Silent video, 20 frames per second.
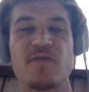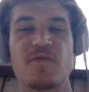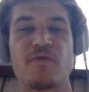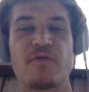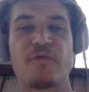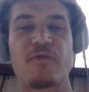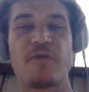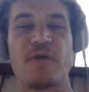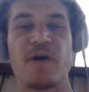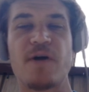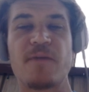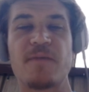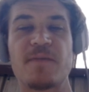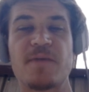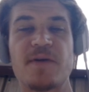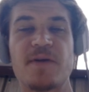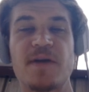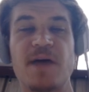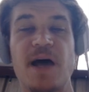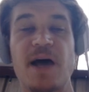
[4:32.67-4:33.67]

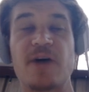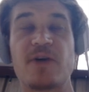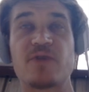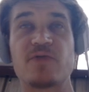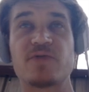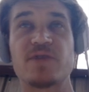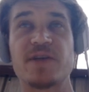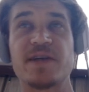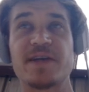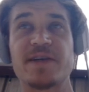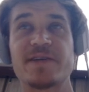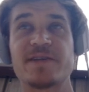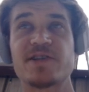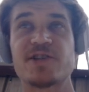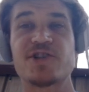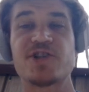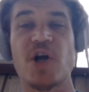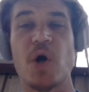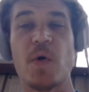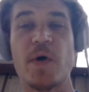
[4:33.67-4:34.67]
from not only
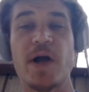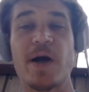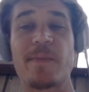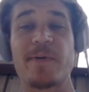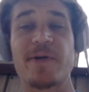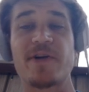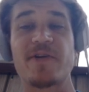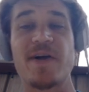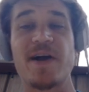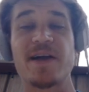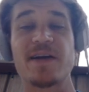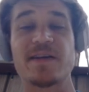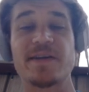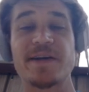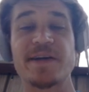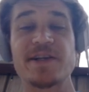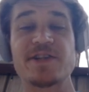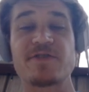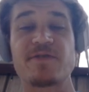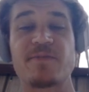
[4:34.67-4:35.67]
showing up in your
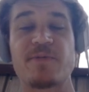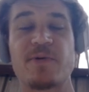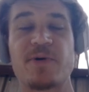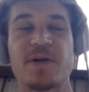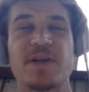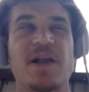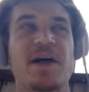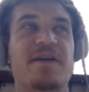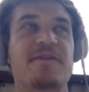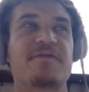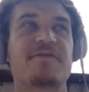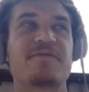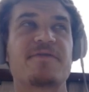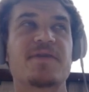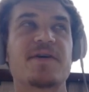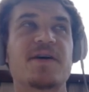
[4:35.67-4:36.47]
analytics report. A lot of